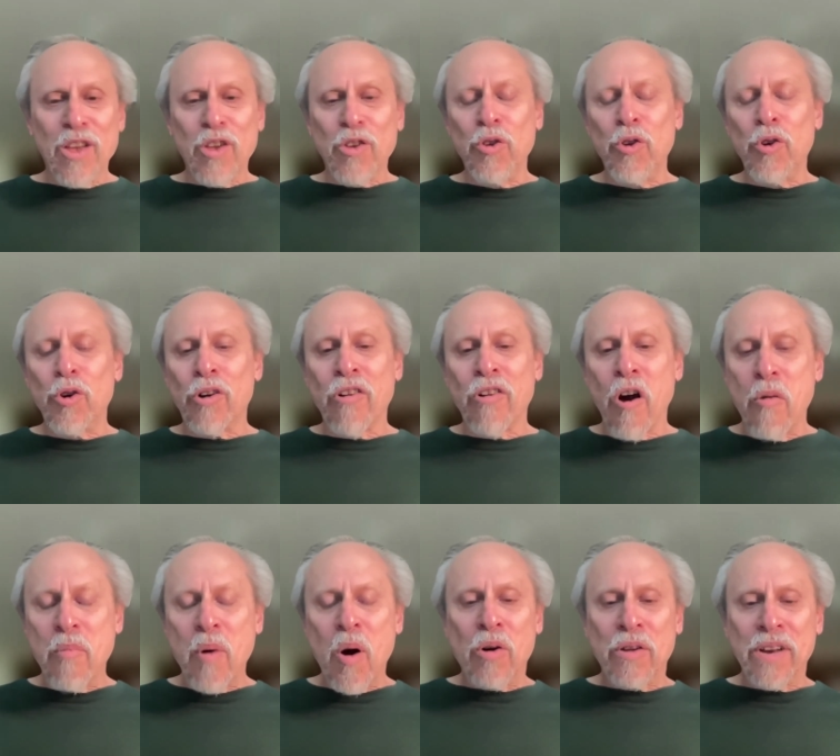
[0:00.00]

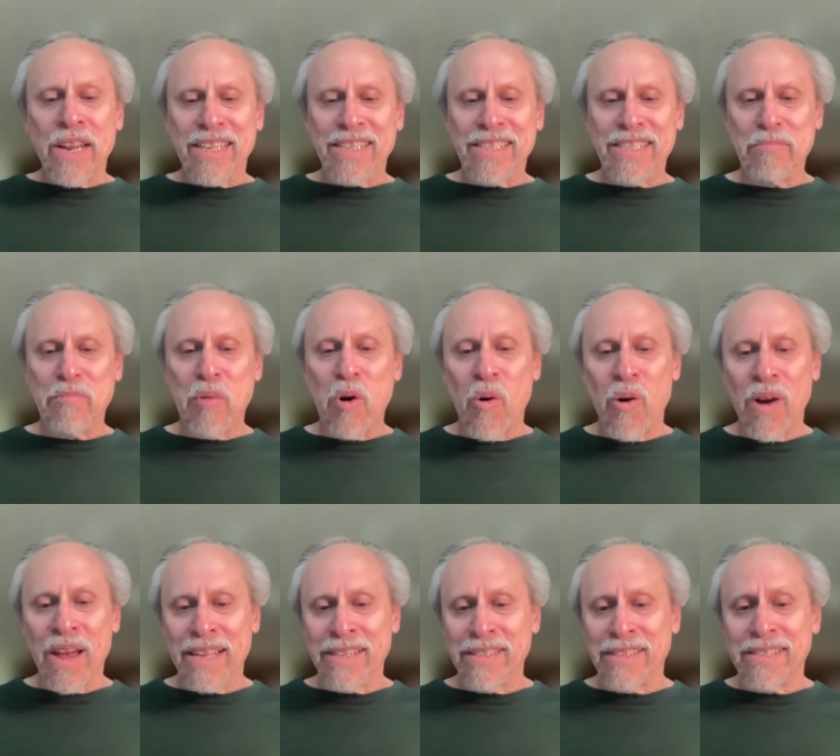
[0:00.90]
Euro bonus
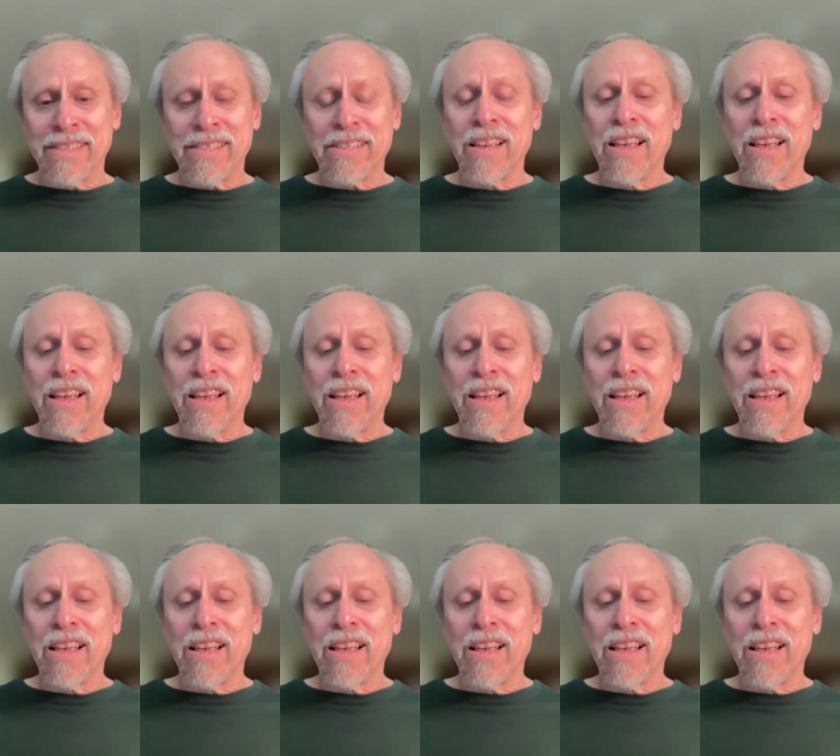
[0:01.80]
points